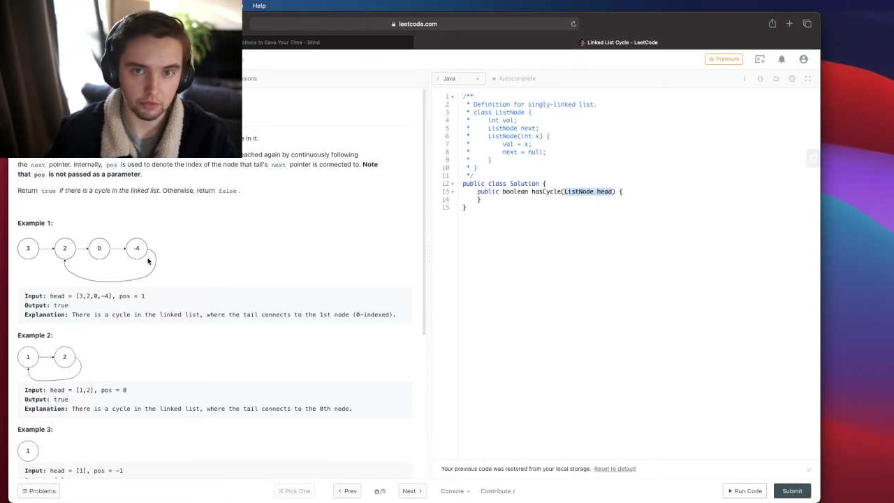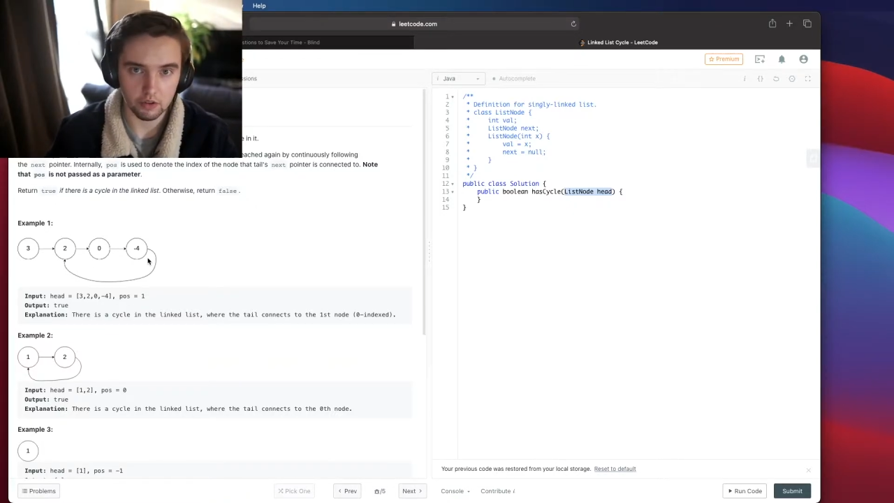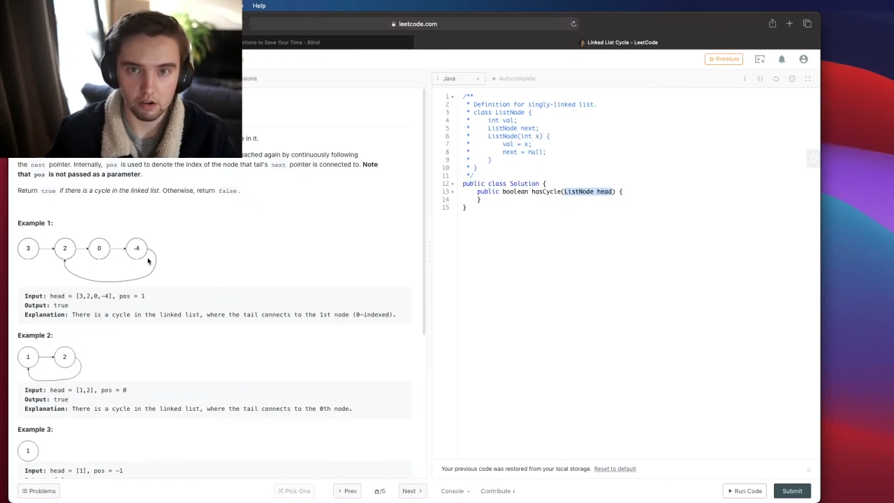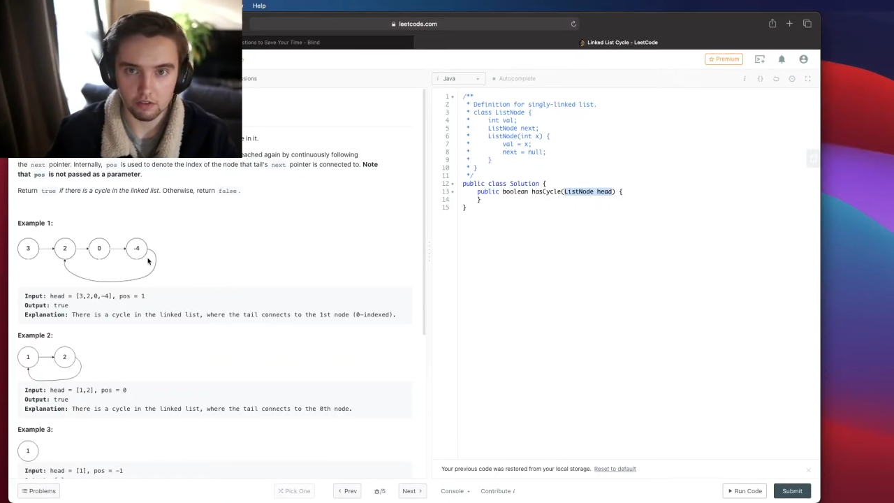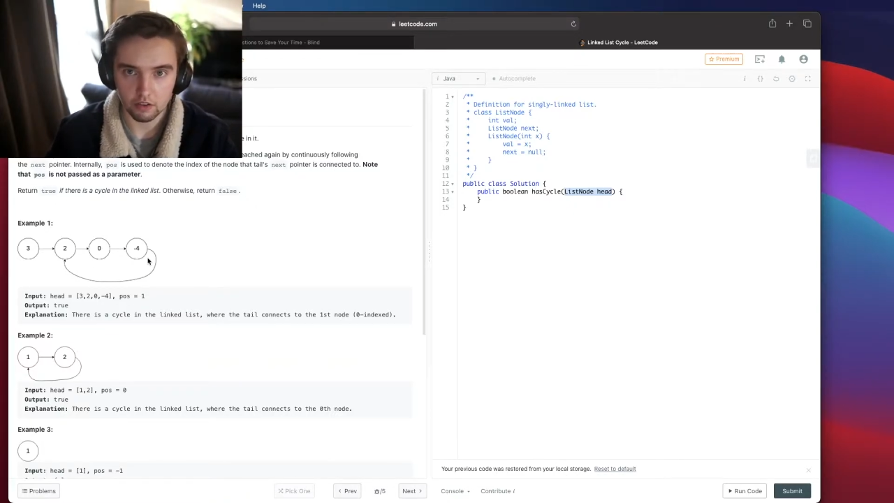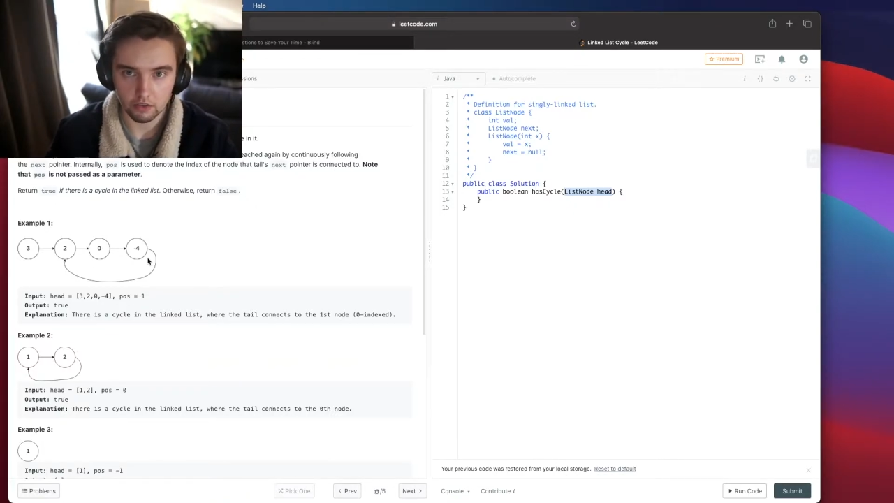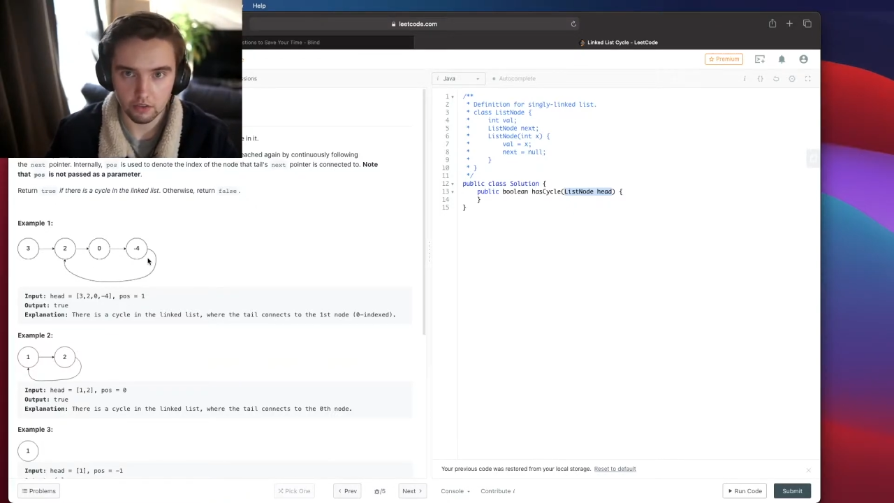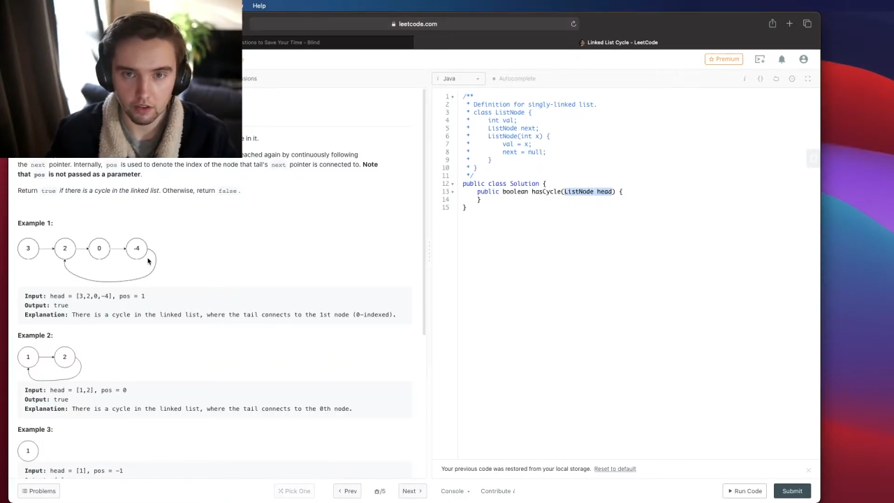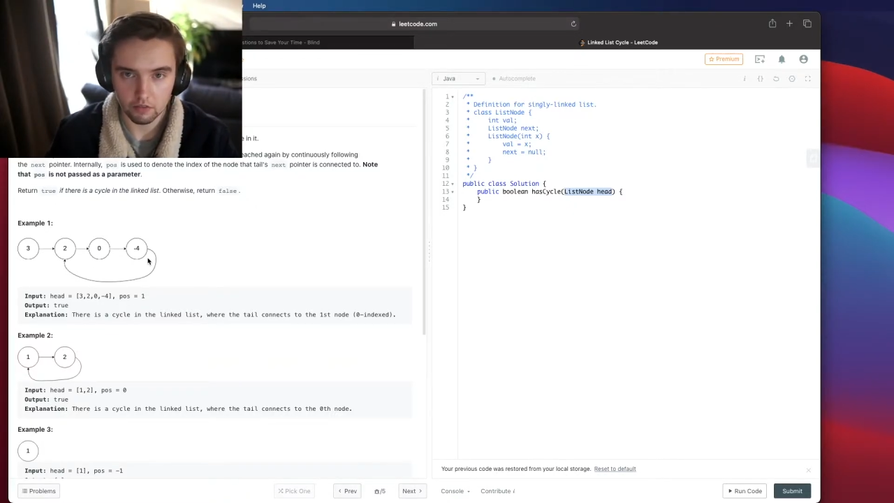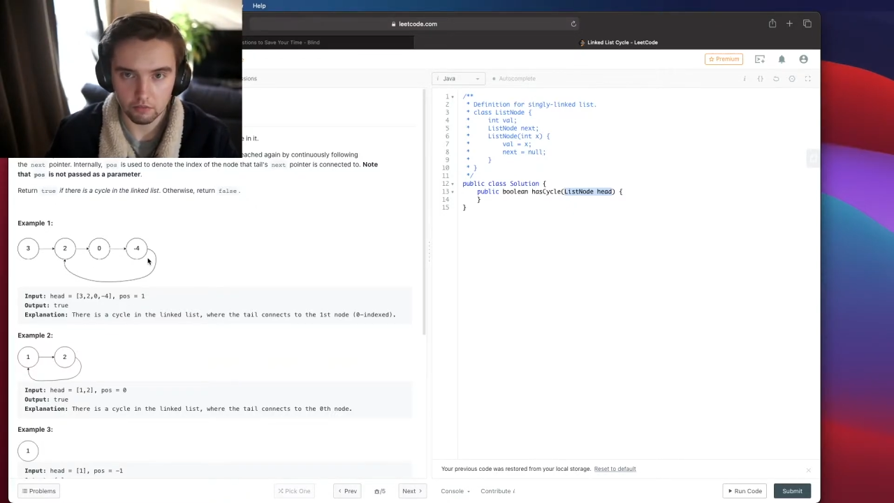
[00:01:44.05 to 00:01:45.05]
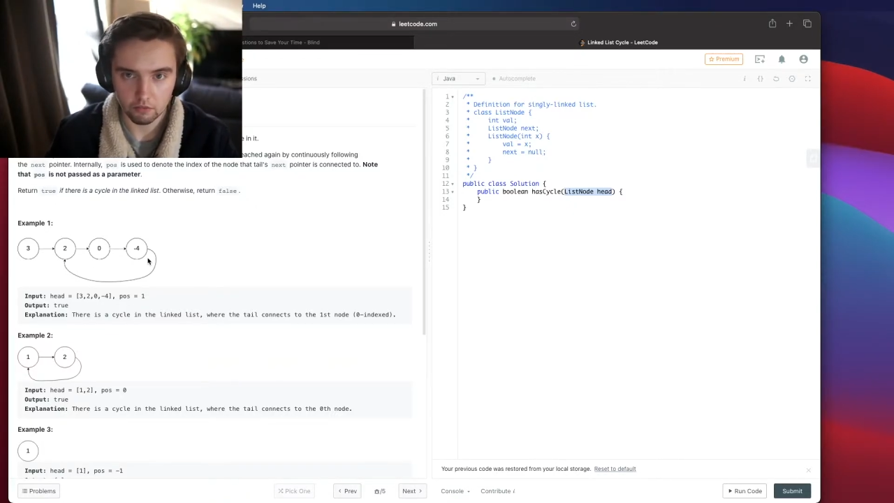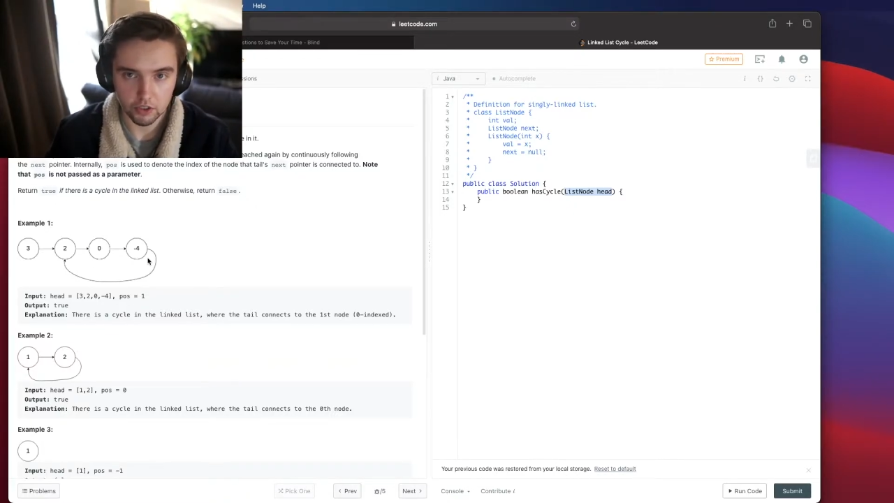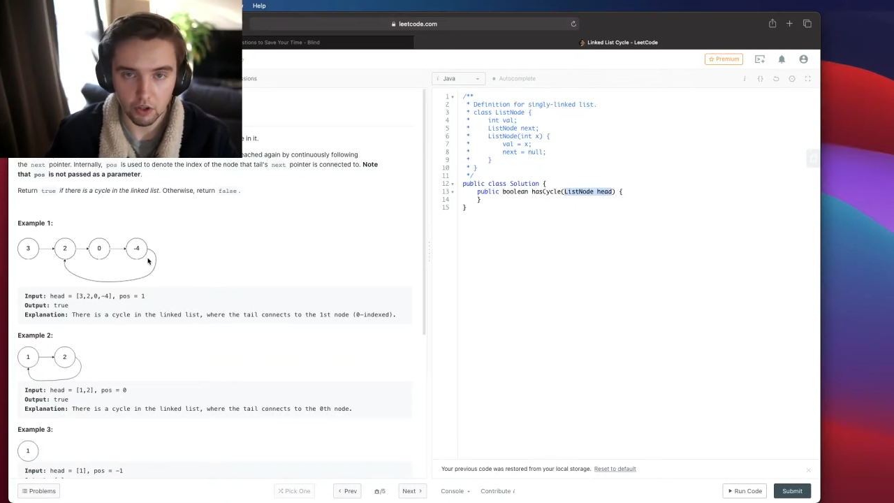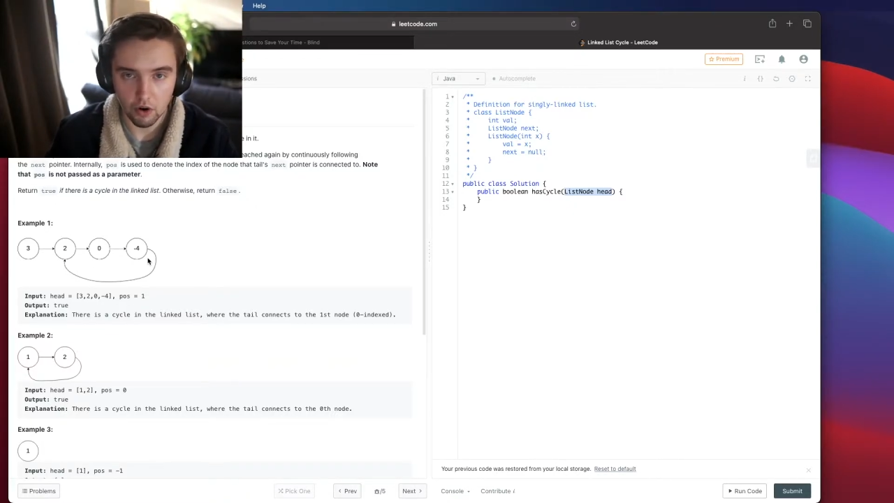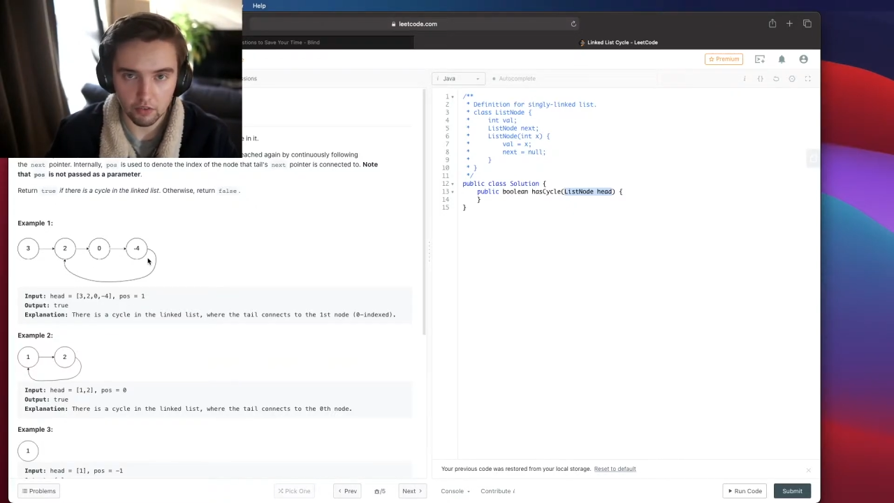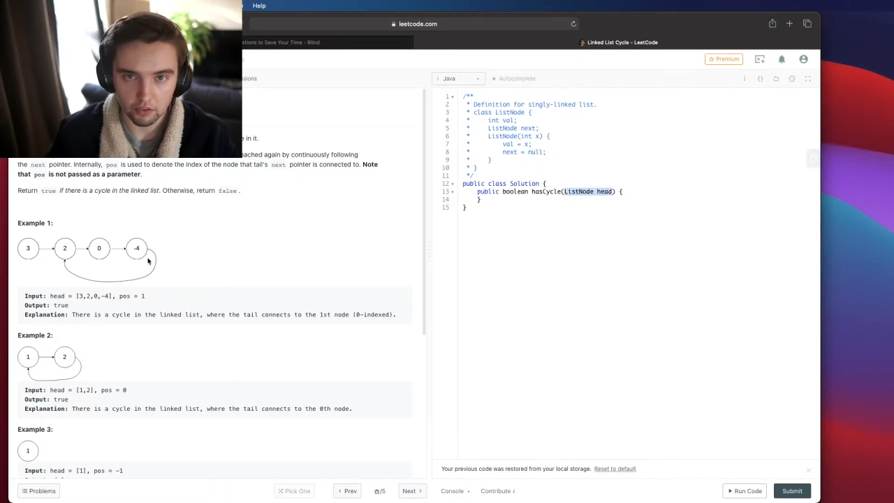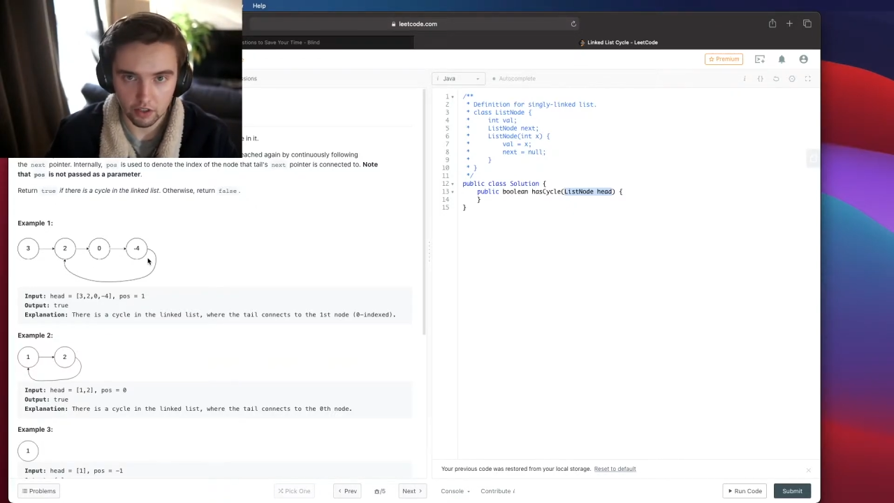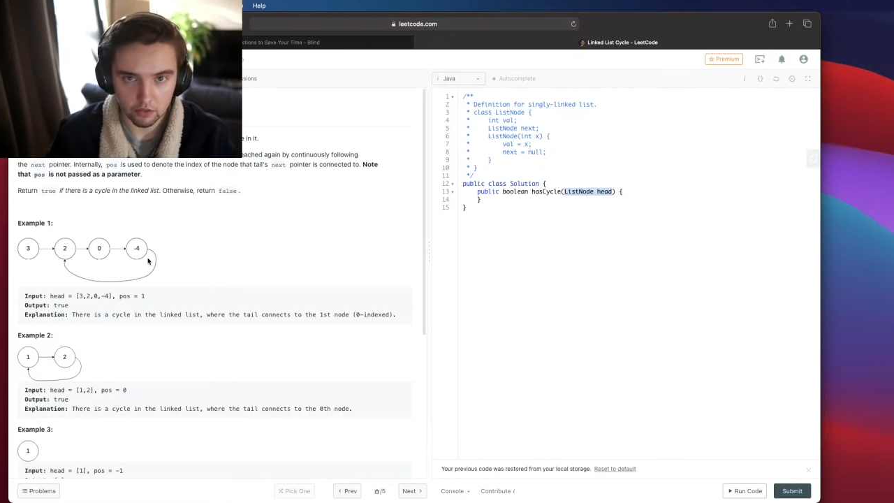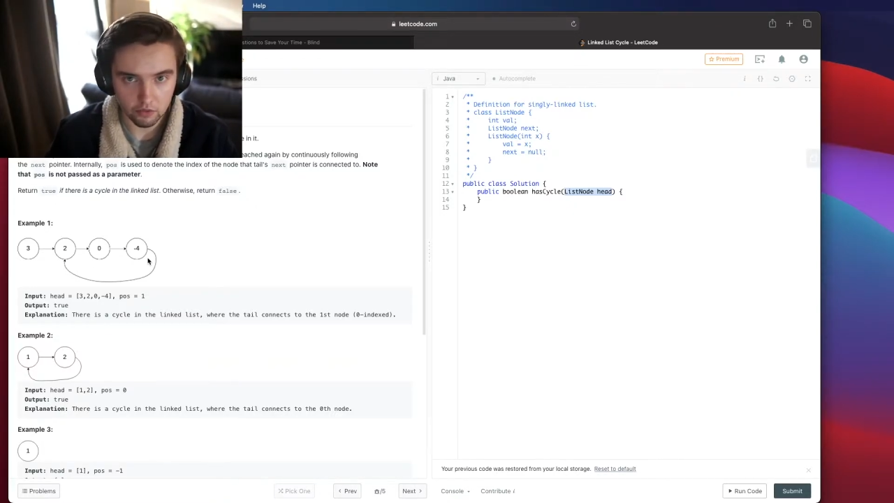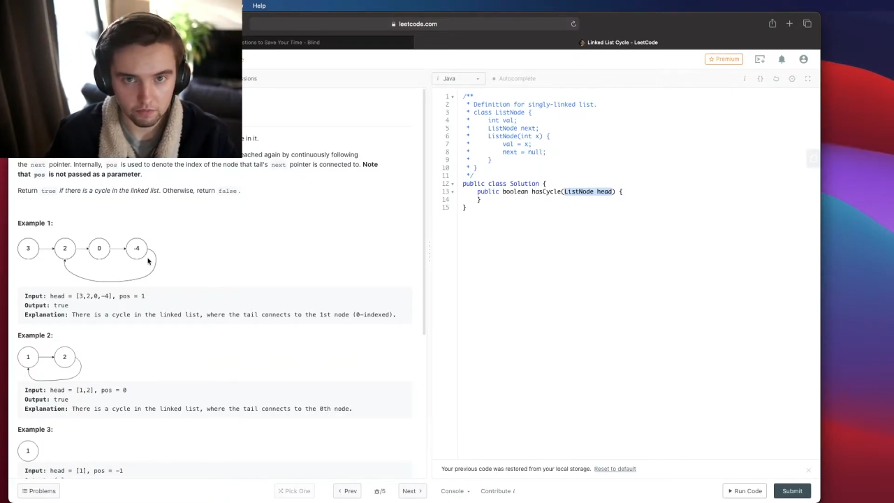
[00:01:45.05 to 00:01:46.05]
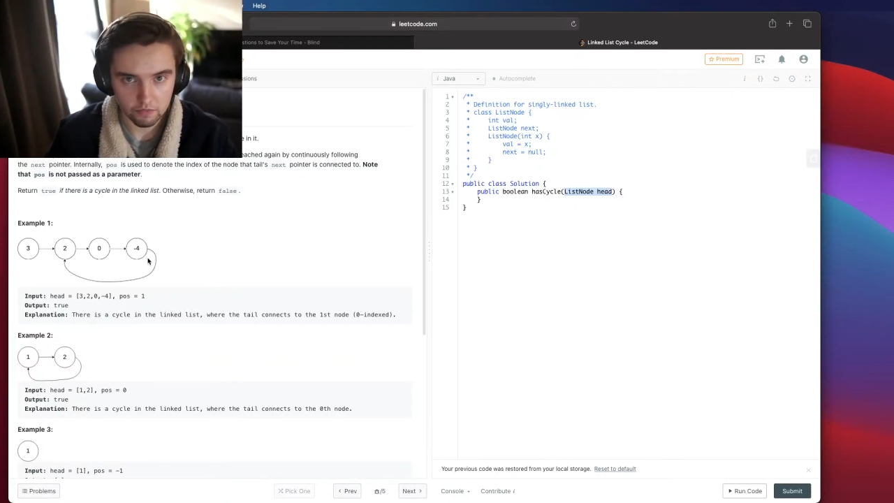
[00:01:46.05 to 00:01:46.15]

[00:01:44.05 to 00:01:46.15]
don't have a cycle